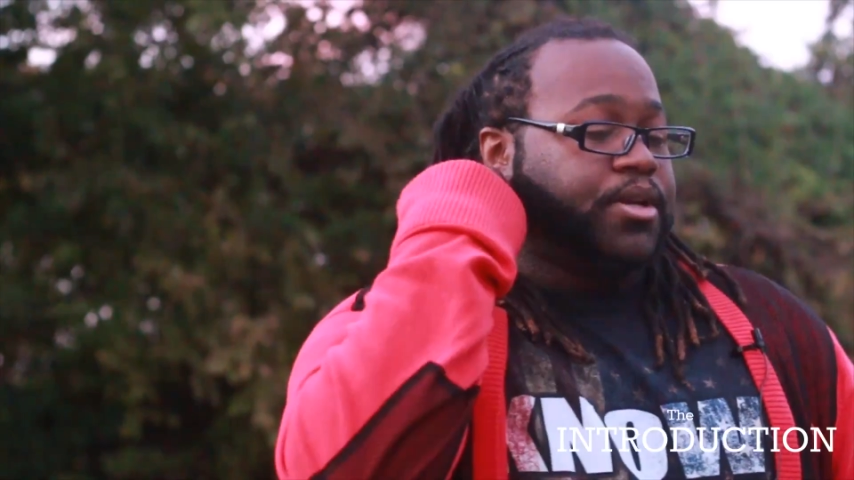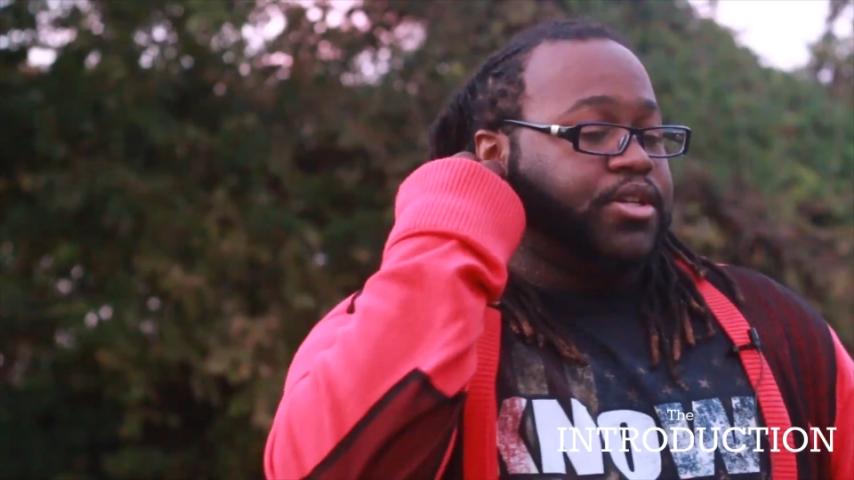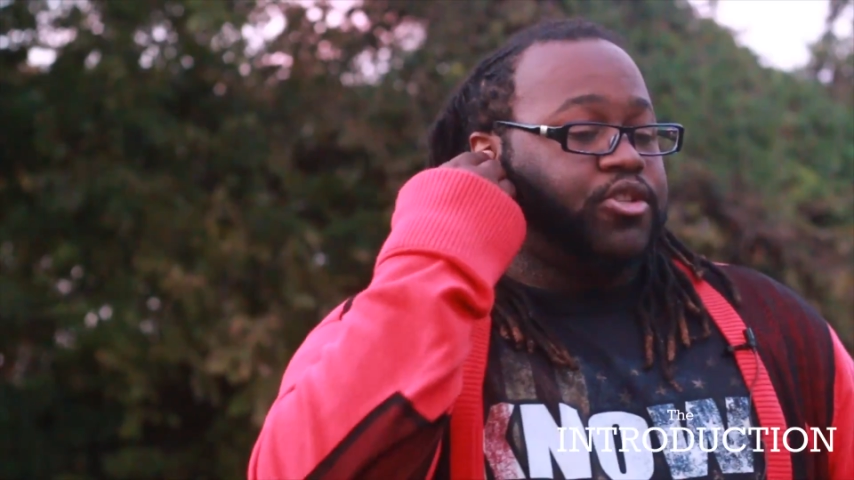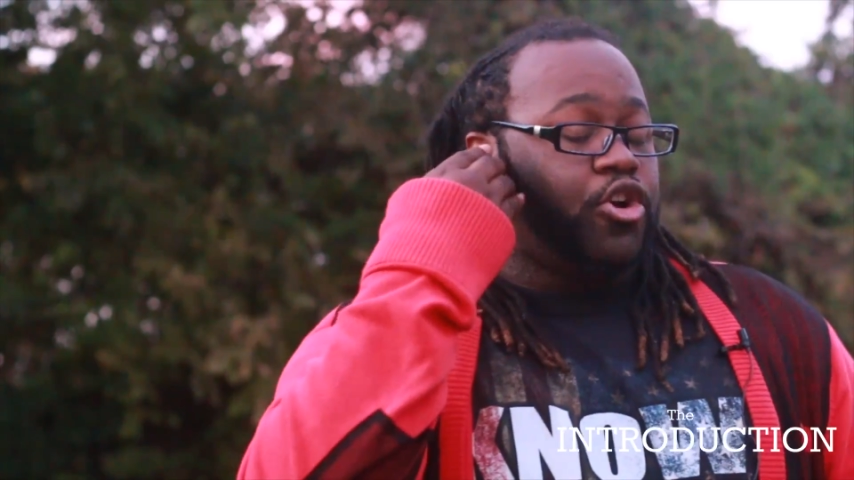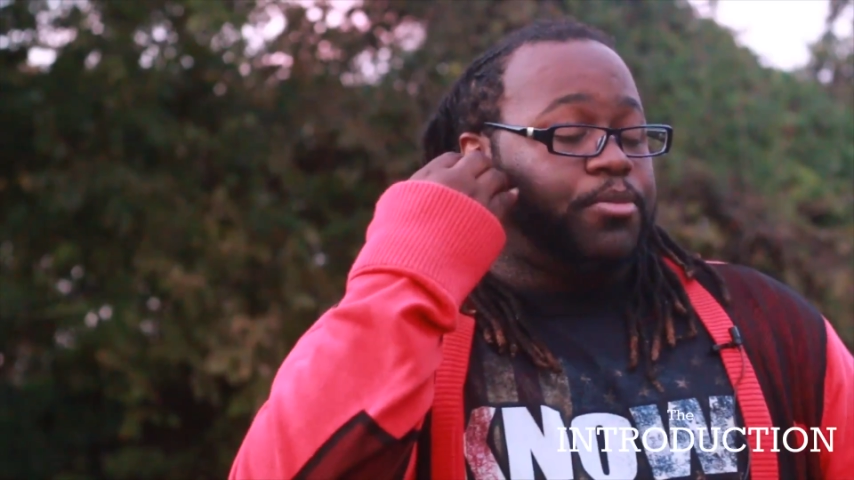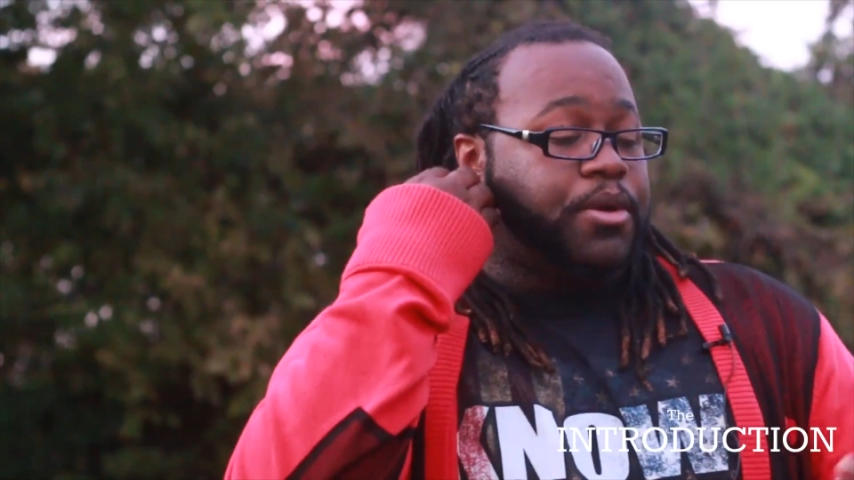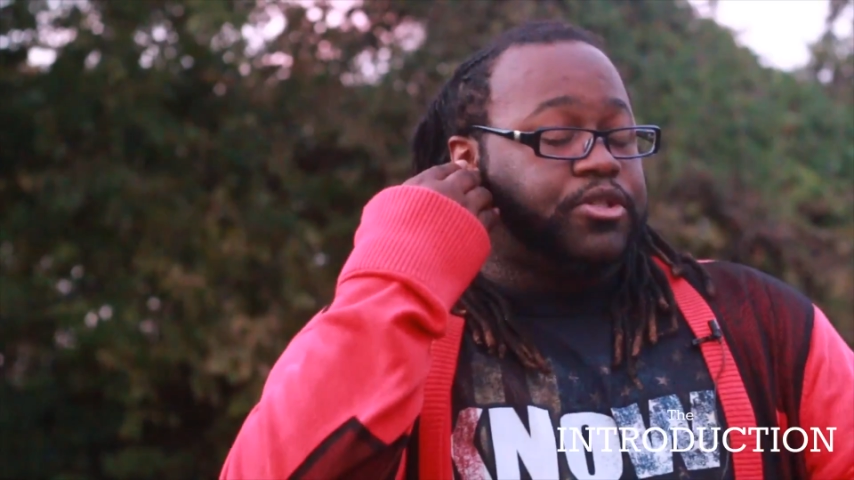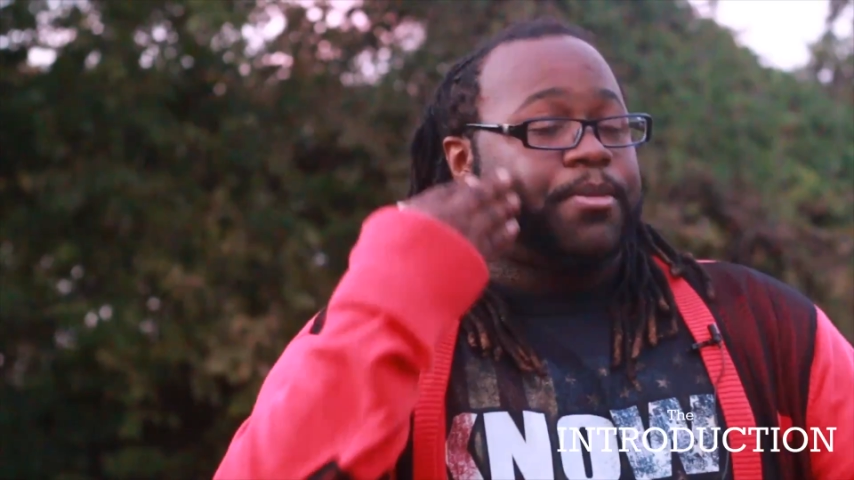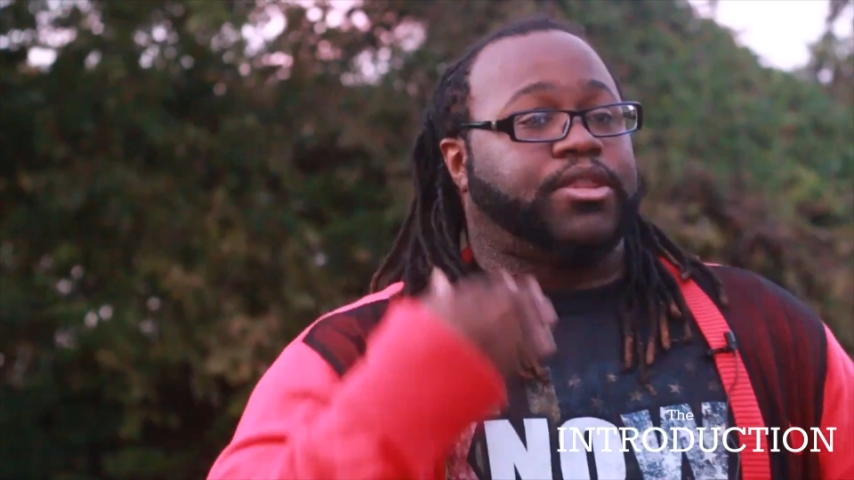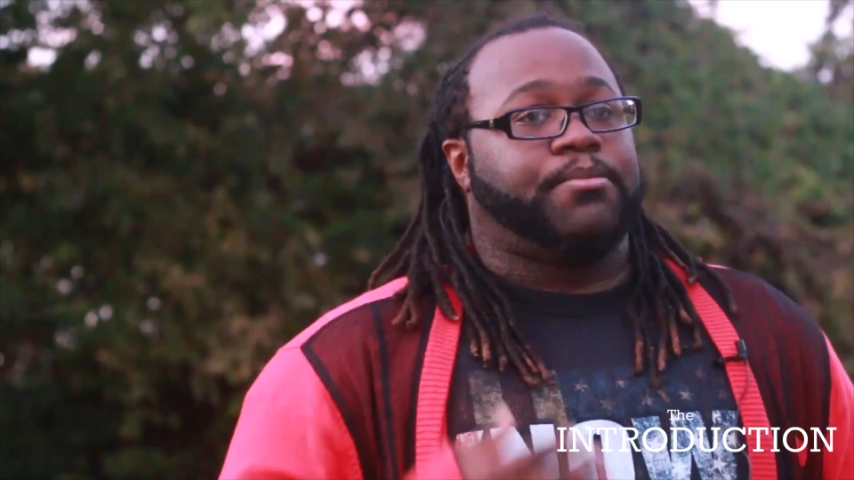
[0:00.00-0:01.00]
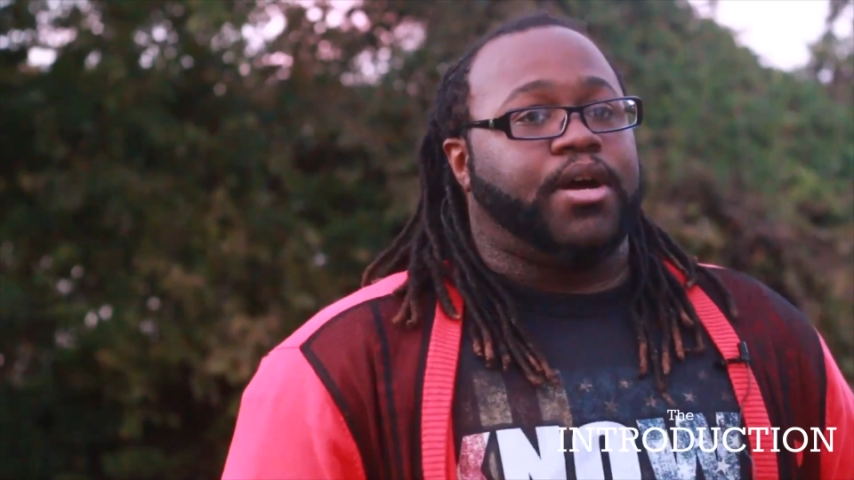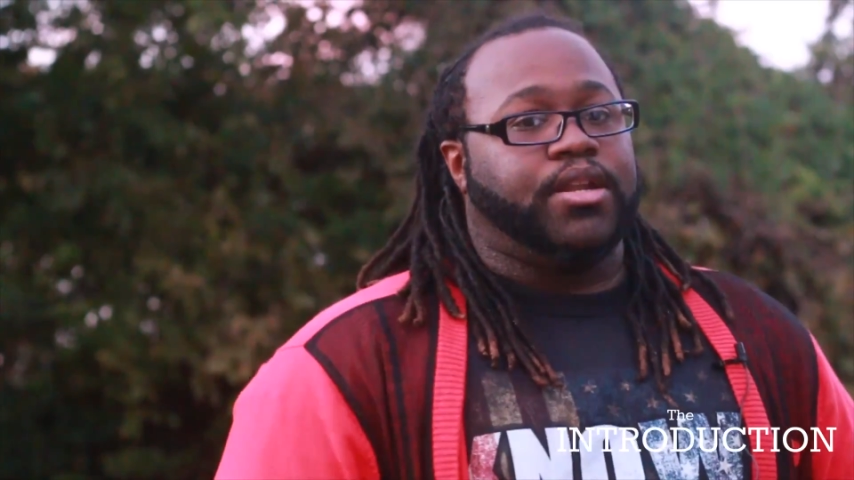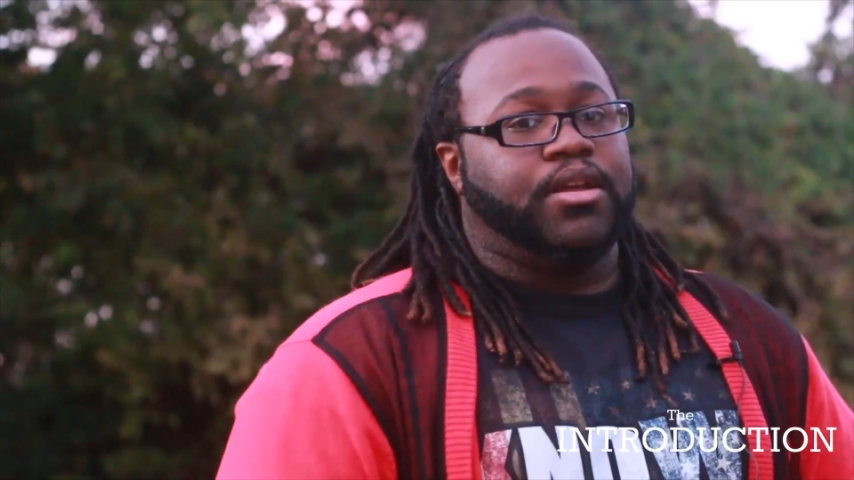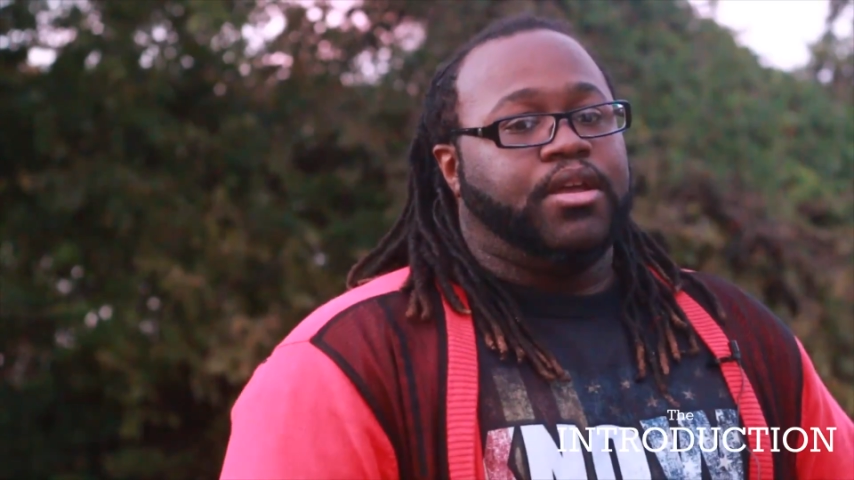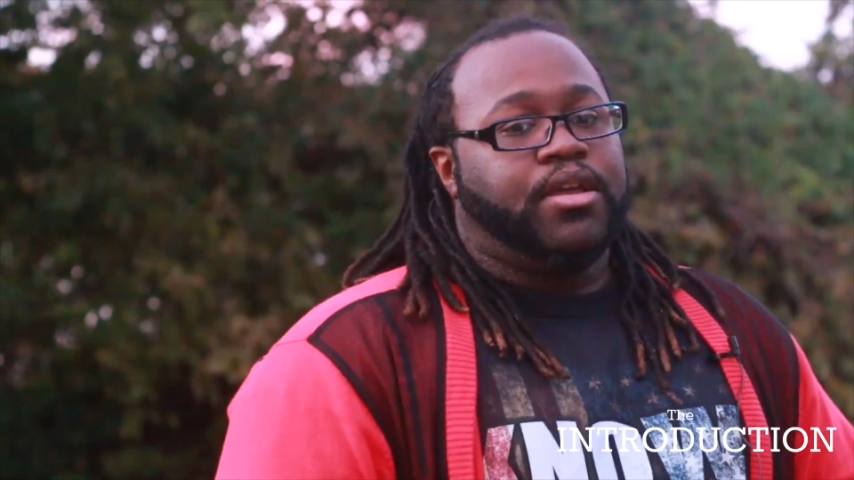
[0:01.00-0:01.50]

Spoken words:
much he told me it was about the money.